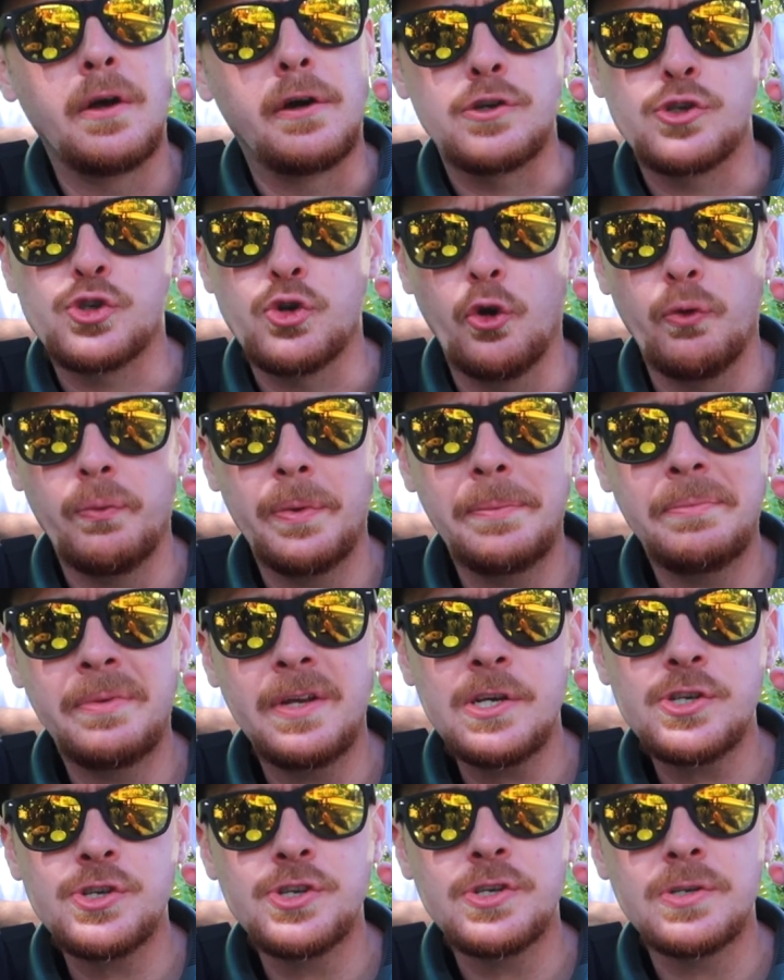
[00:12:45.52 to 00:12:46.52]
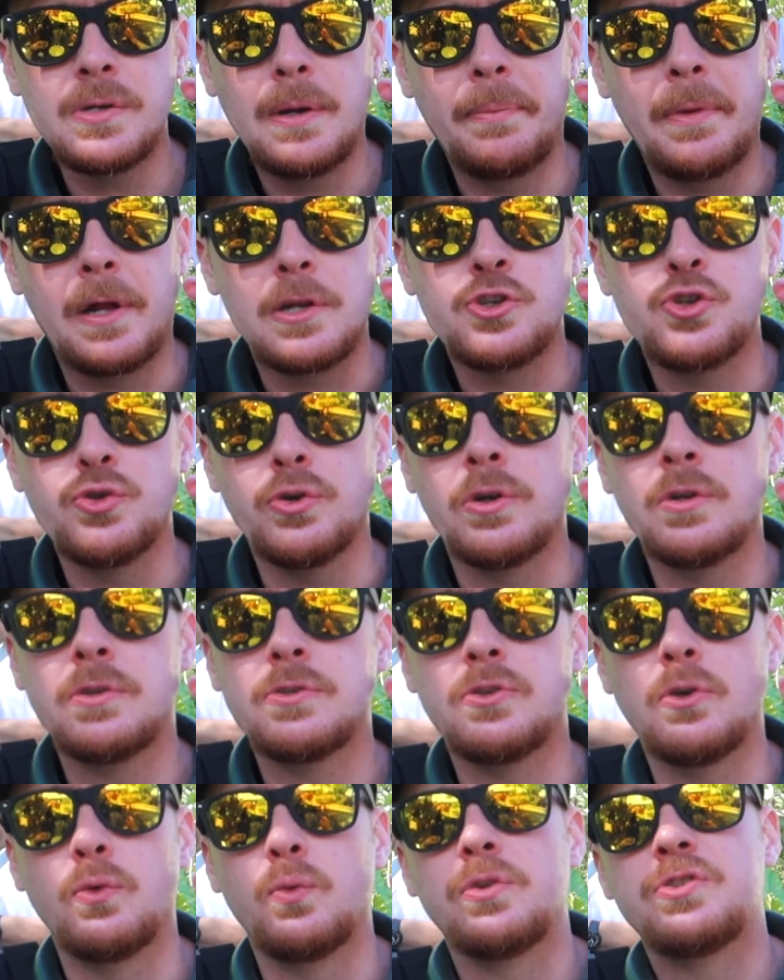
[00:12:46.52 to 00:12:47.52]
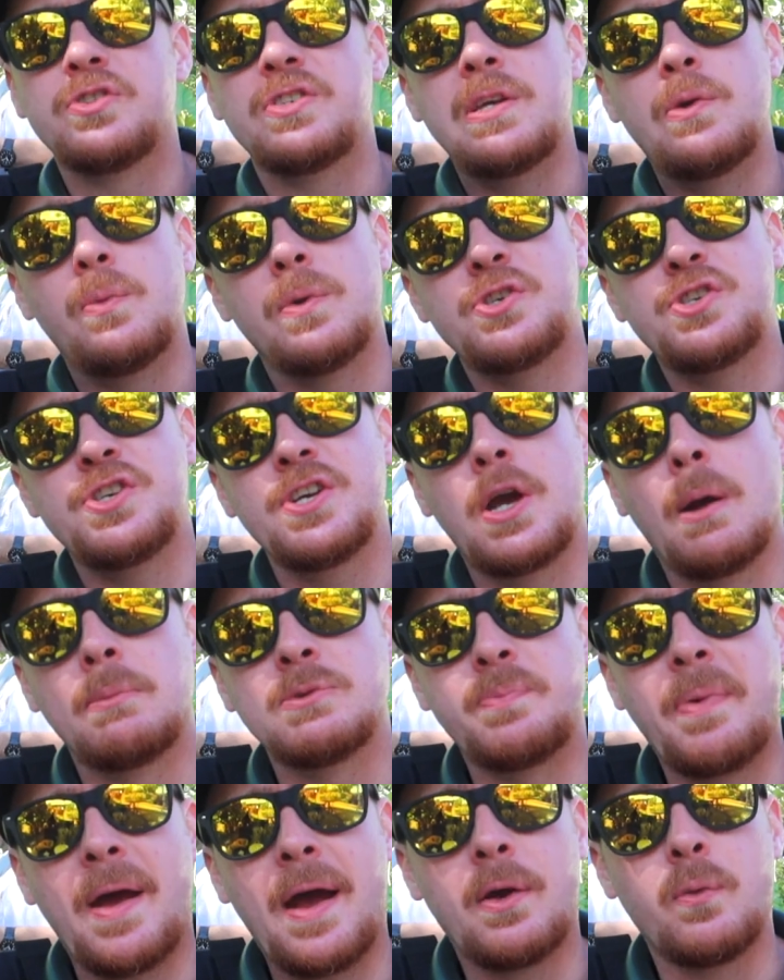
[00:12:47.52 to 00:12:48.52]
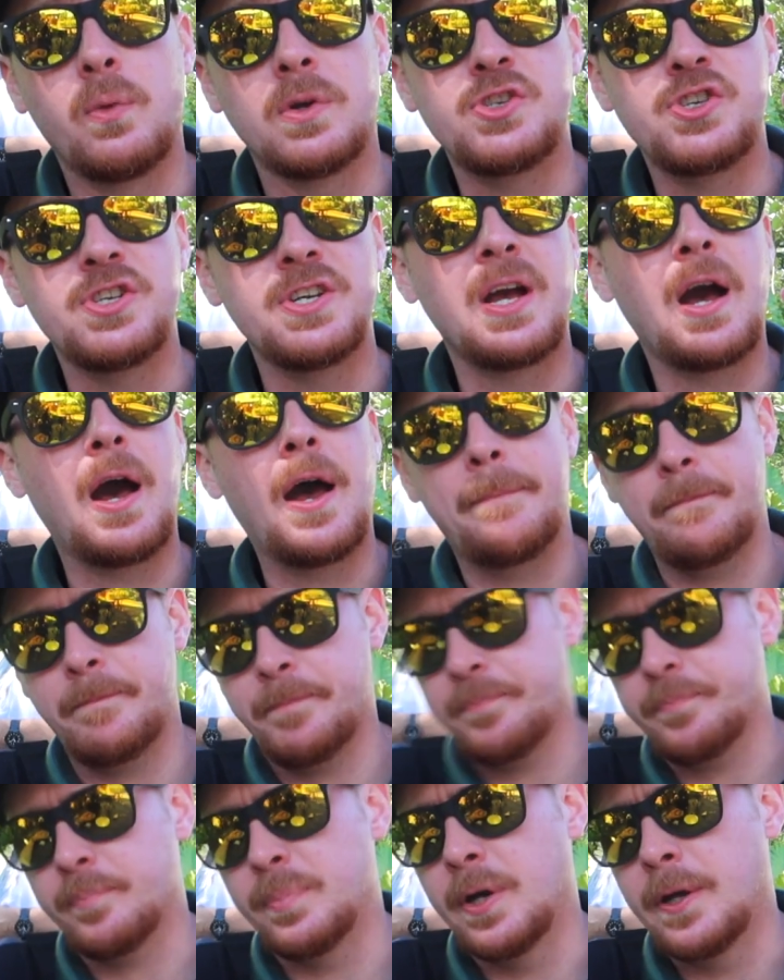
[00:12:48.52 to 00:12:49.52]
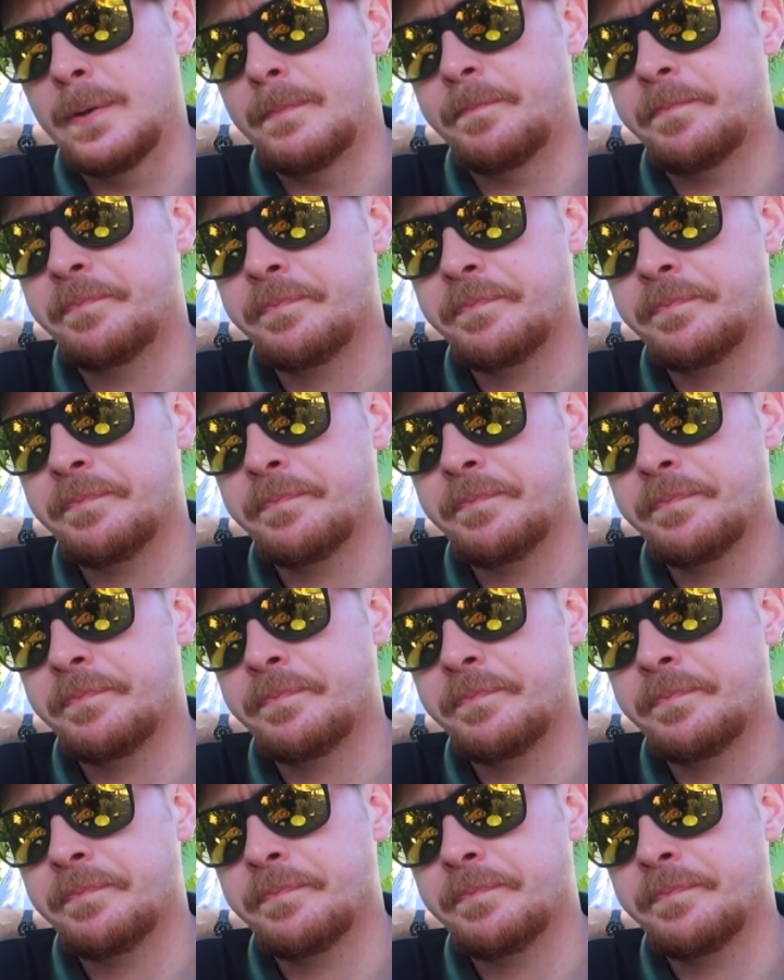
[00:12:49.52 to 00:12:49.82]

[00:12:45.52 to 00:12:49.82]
a short rib dish. I'm not sure. So we'll see when she comes back what she got. But